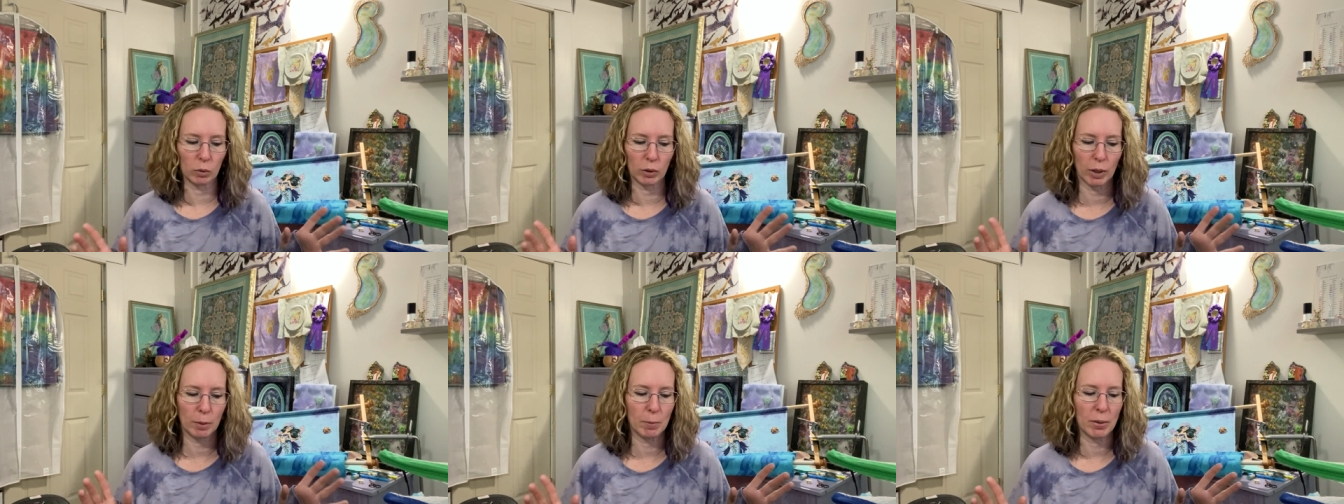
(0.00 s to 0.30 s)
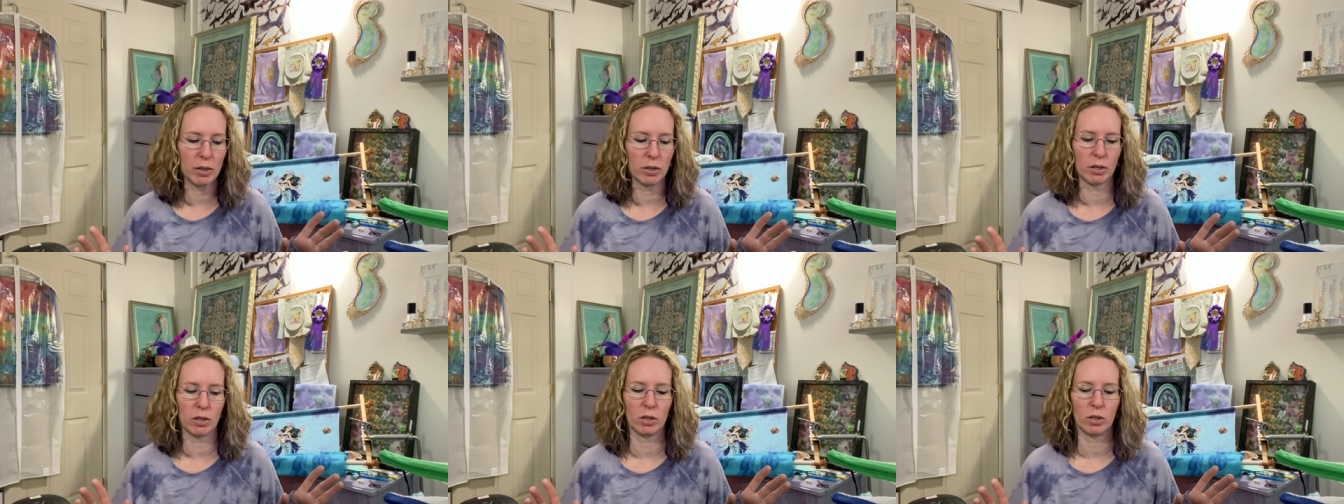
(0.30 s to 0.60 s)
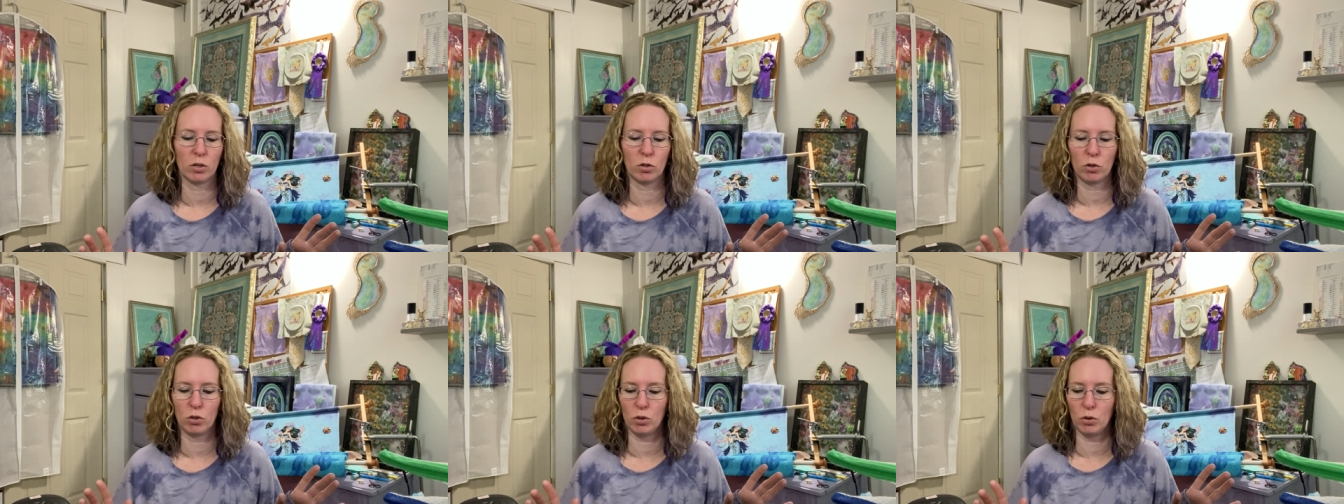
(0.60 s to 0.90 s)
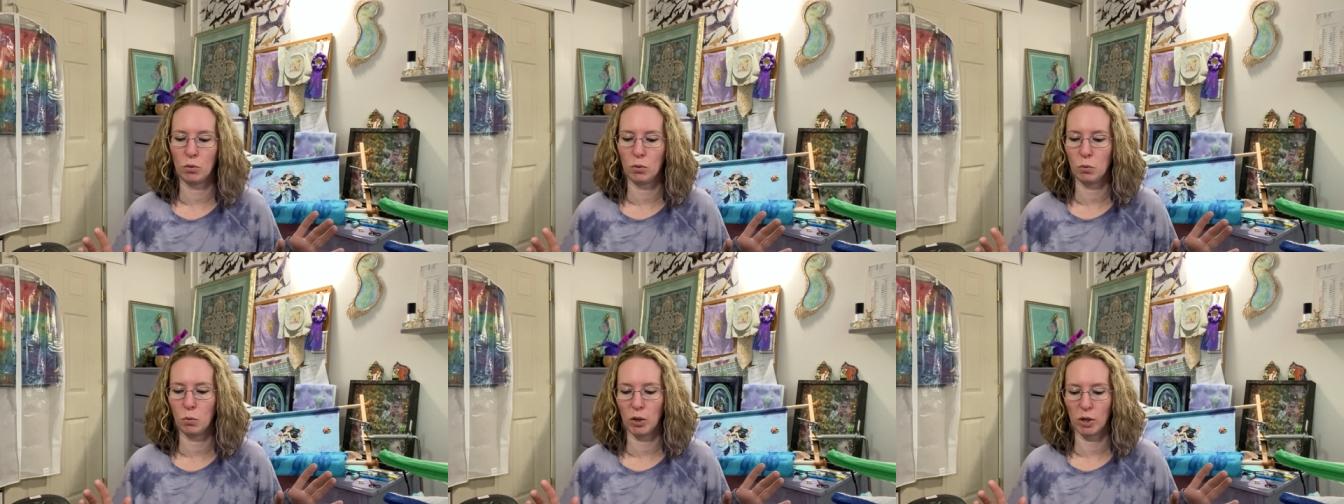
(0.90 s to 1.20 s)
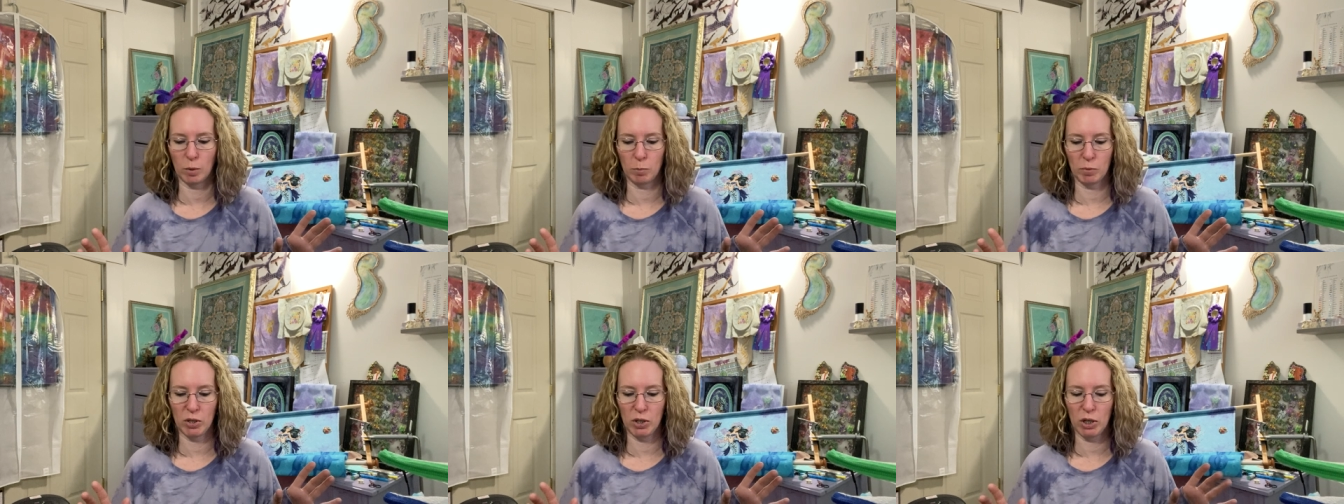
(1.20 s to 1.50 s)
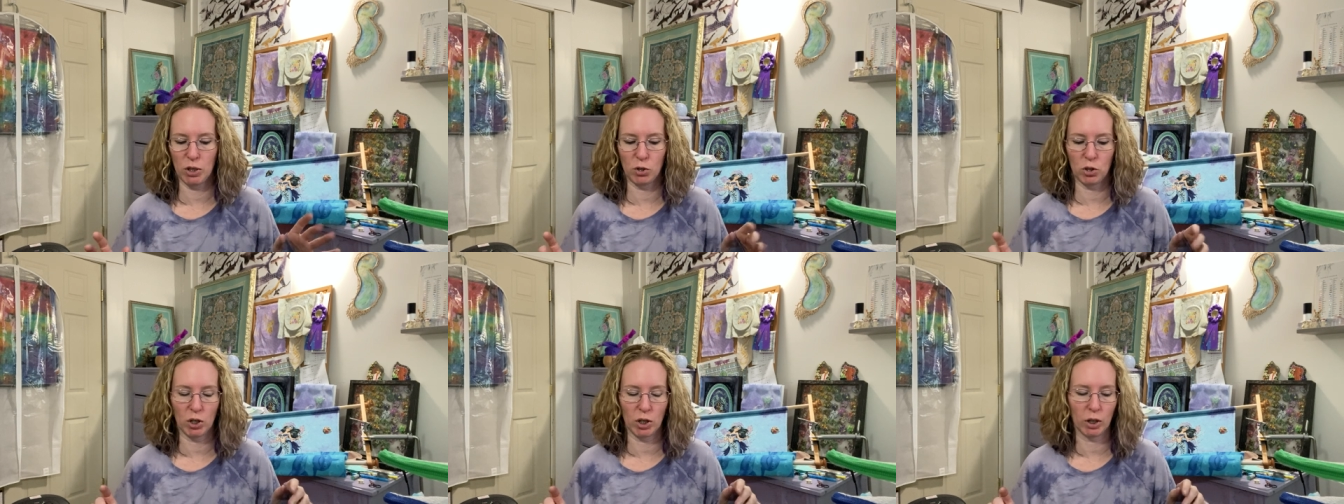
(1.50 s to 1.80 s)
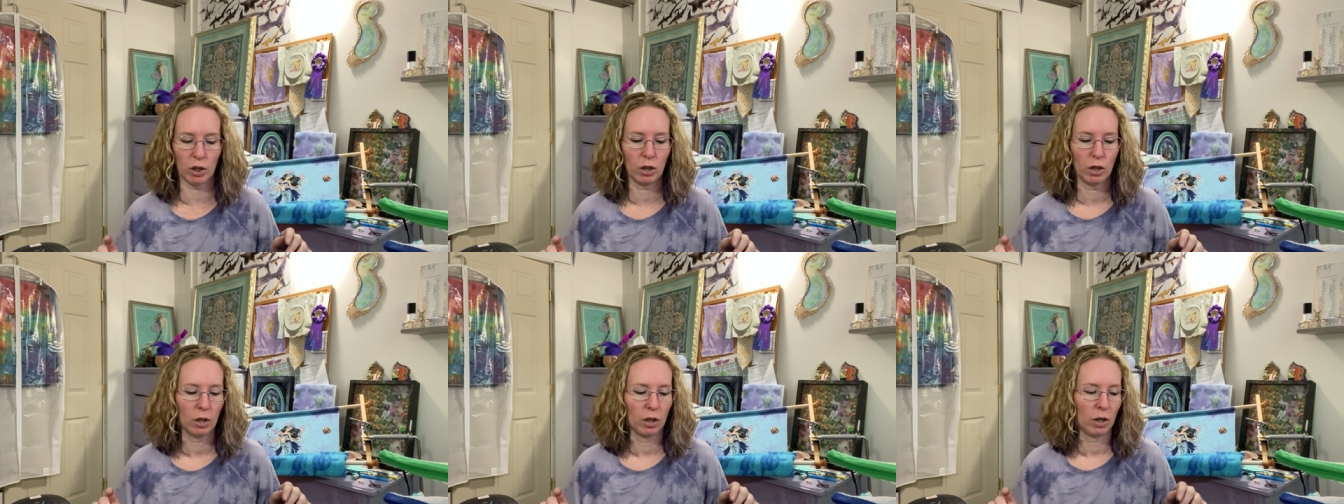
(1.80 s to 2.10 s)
limit to what I'm stitching.